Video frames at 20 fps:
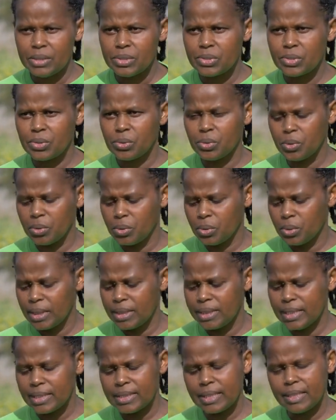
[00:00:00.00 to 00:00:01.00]
So
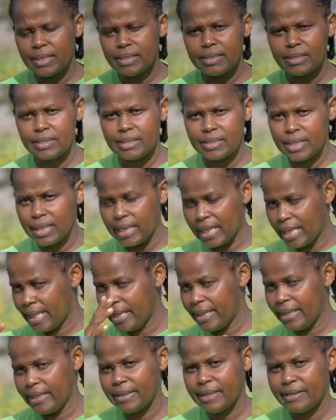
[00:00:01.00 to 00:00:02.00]
it doesn't
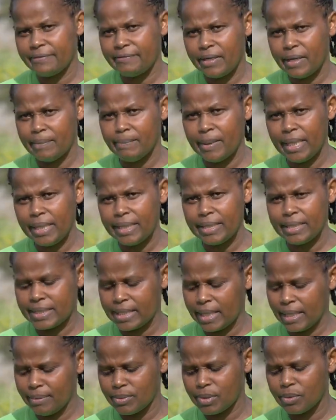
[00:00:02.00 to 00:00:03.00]
delay the farmer in
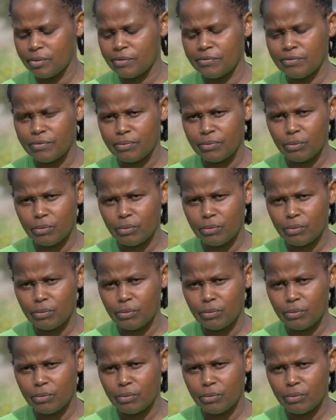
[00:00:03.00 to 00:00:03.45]
terms of